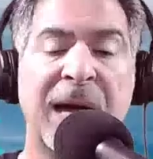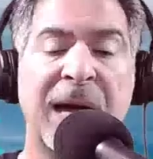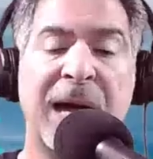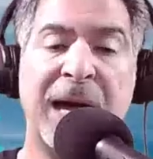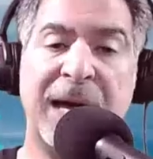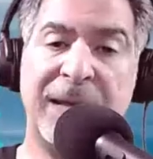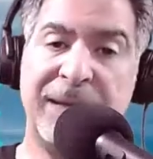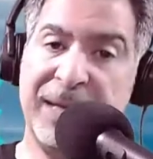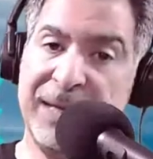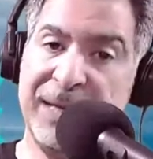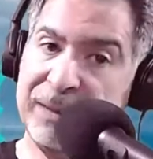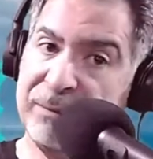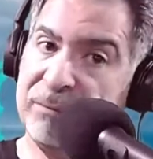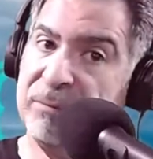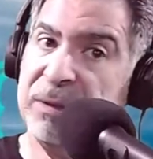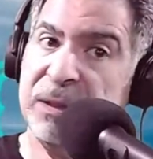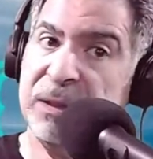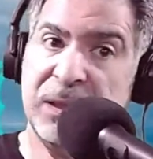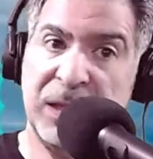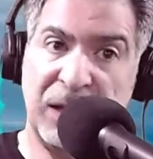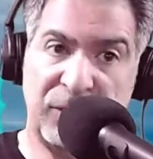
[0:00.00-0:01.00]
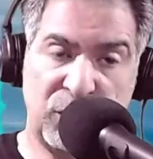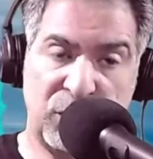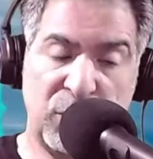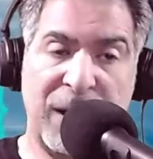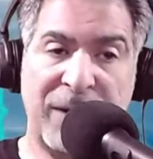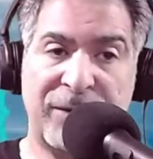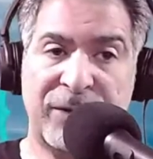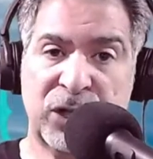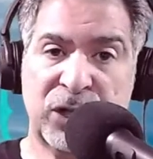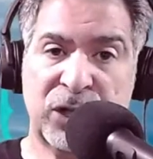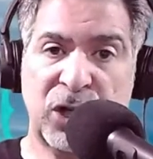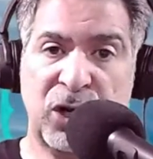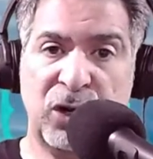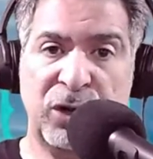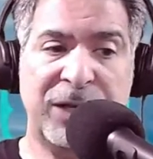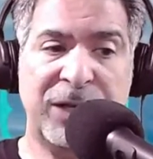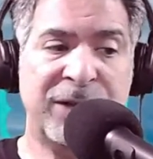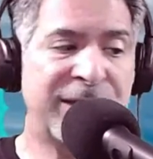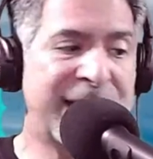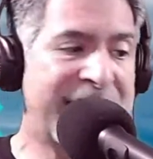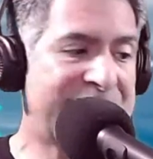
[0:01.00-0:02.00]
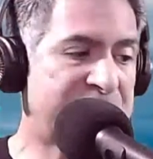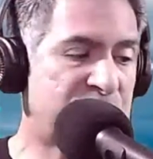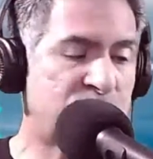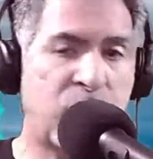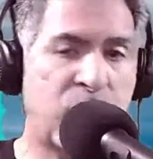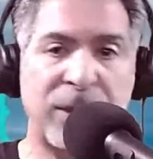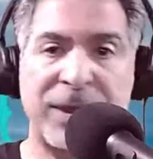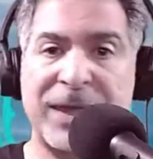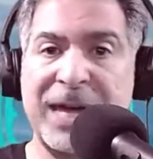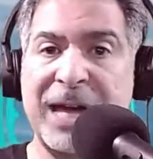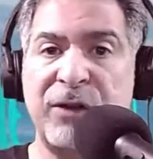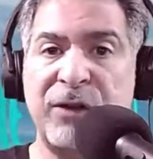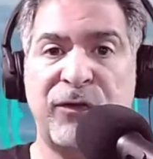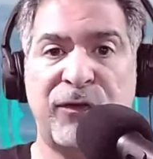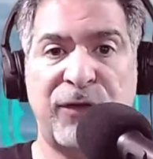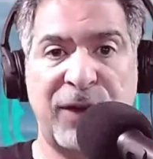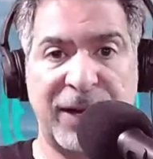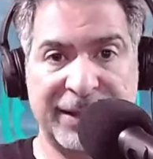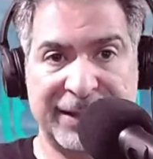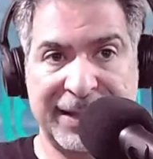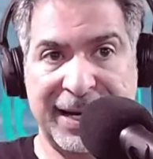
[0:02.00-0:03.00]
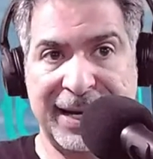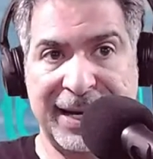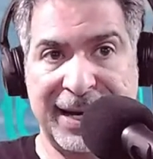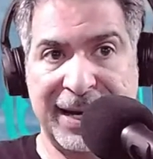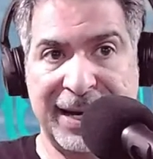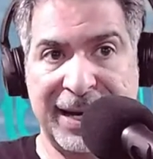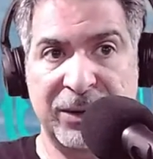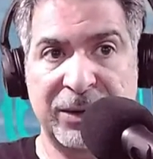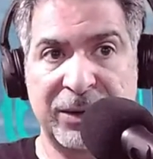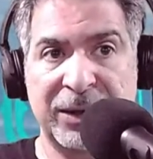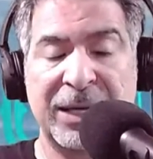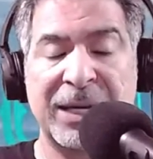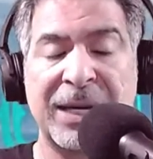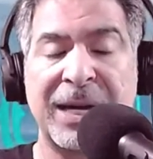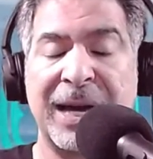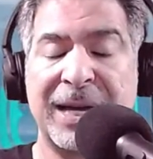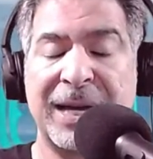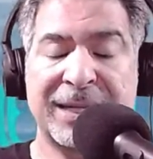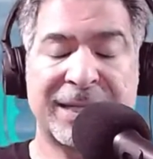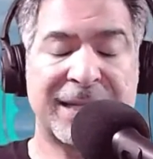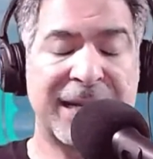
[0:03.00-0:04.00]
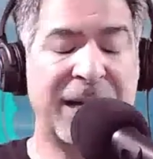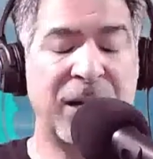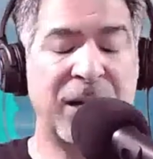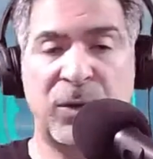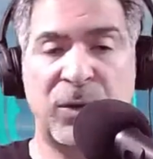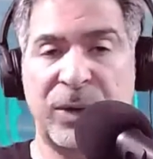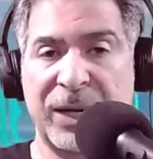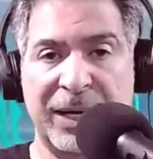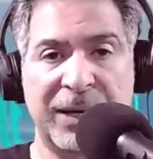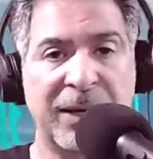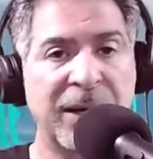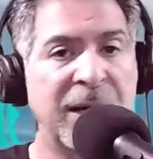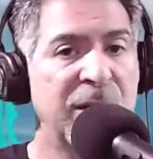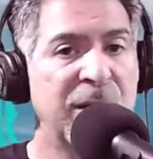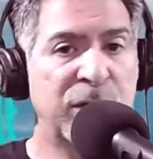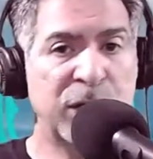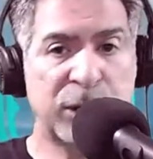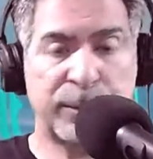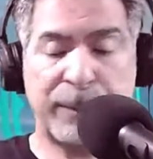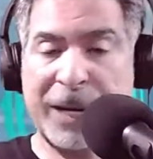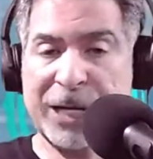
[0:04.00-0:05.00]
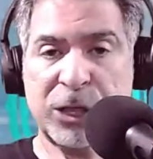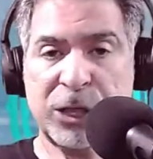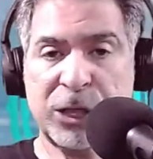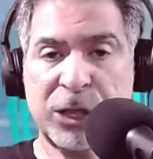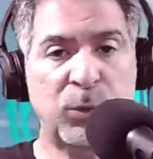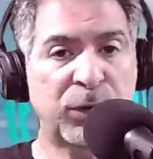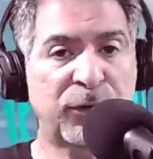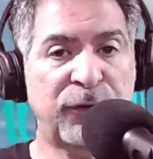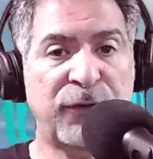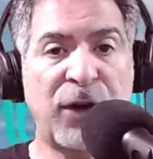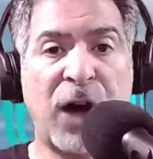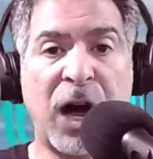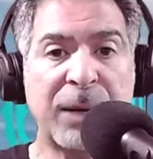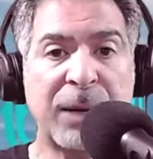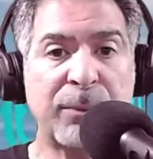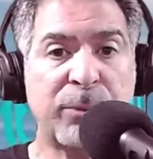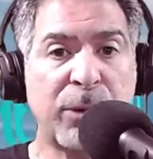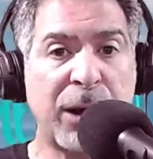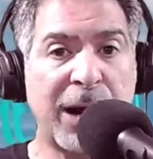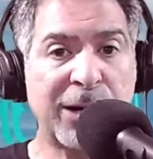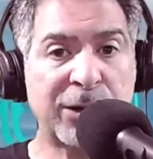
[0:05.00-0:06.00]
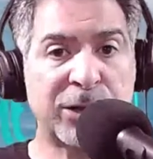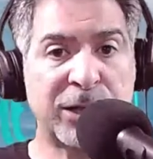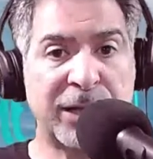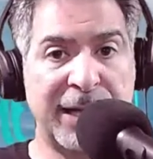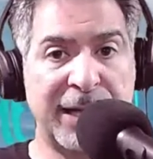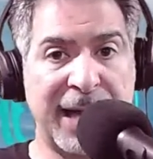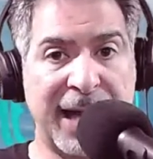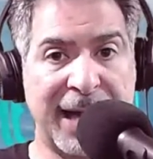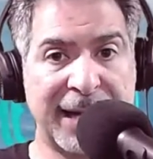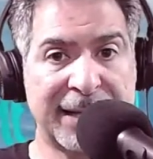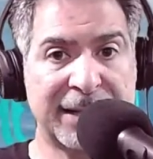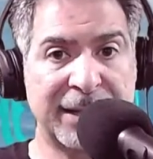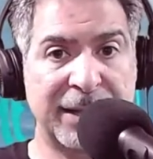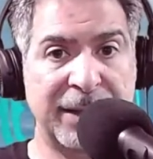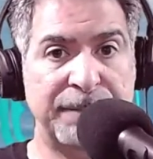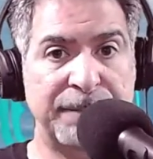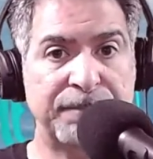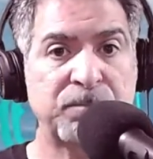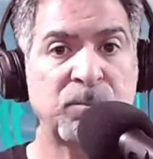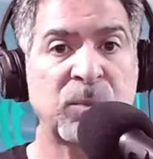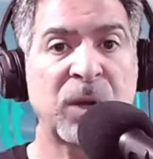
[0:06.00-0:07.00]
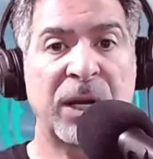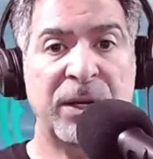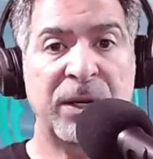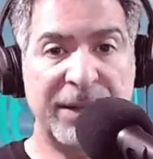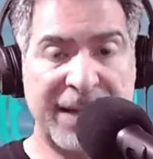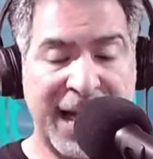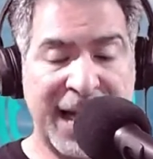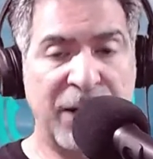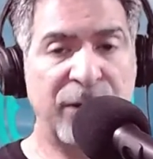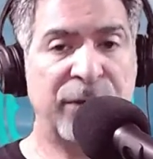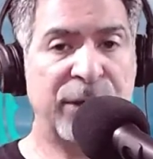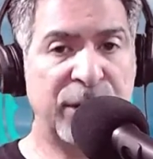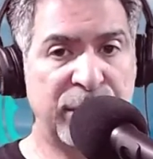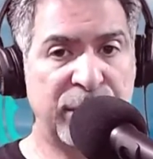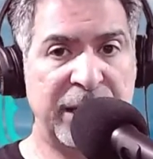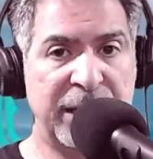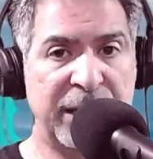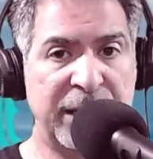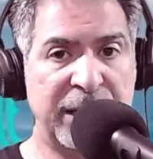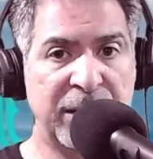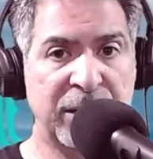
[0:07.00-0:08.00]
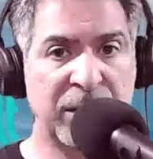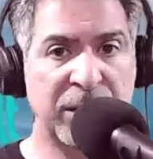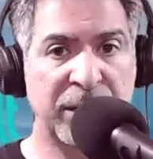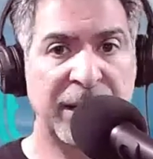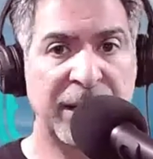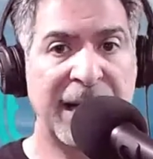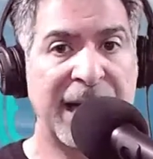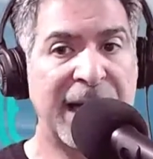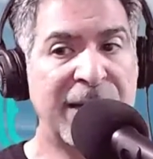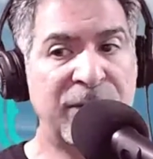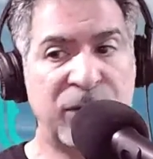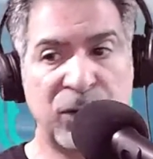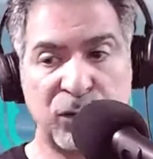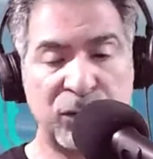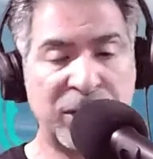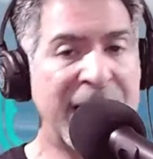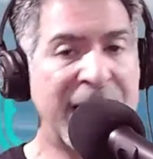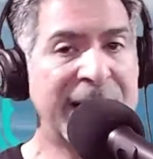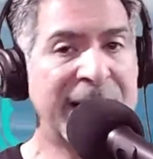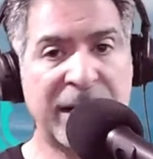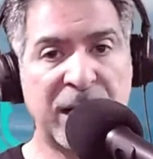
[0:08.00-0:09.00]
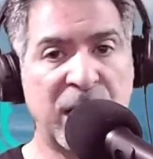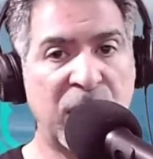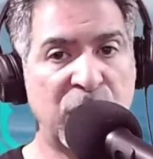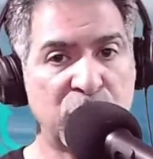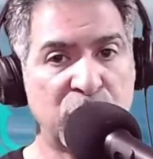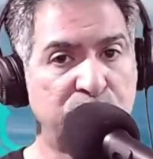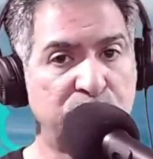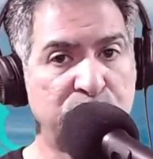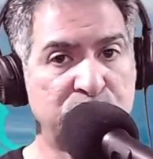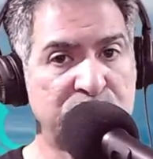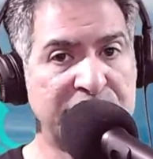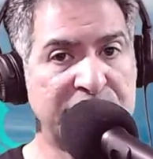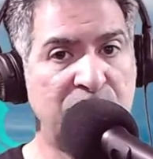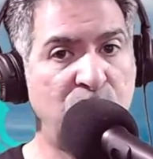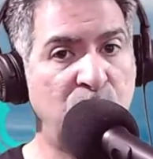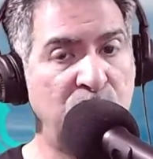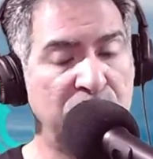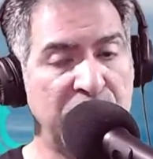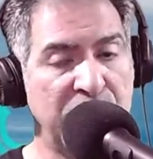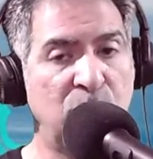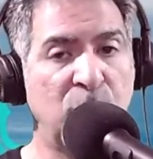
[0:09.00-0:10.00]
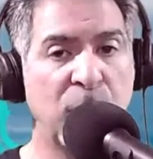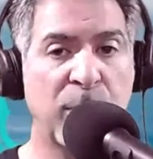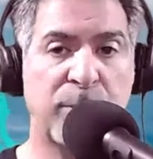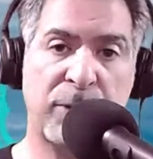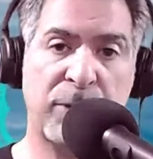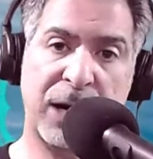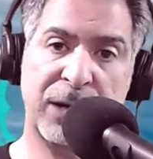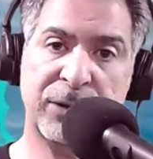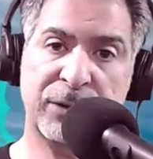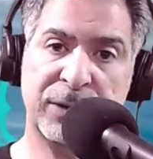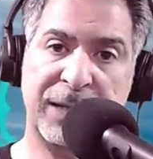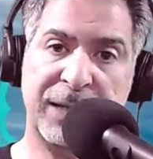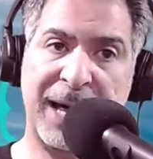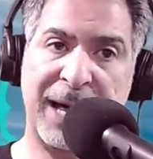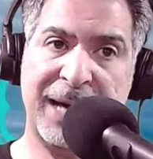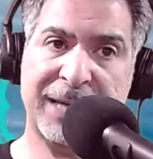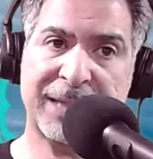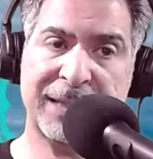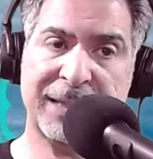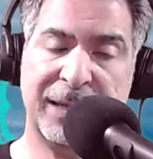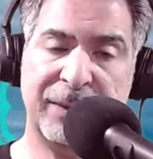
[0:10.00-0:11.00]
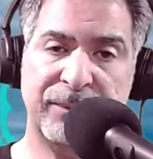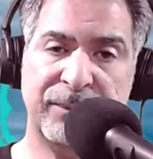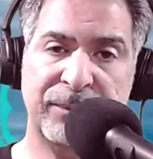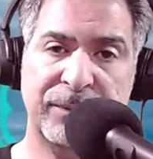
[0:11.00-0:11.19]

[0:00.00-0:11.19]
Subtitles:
And then if you have an attorney, that's when they fight that out and say, okay, this patient was fine prior to the accident. Now they're here and they're not at 100% where they were prior to the accident.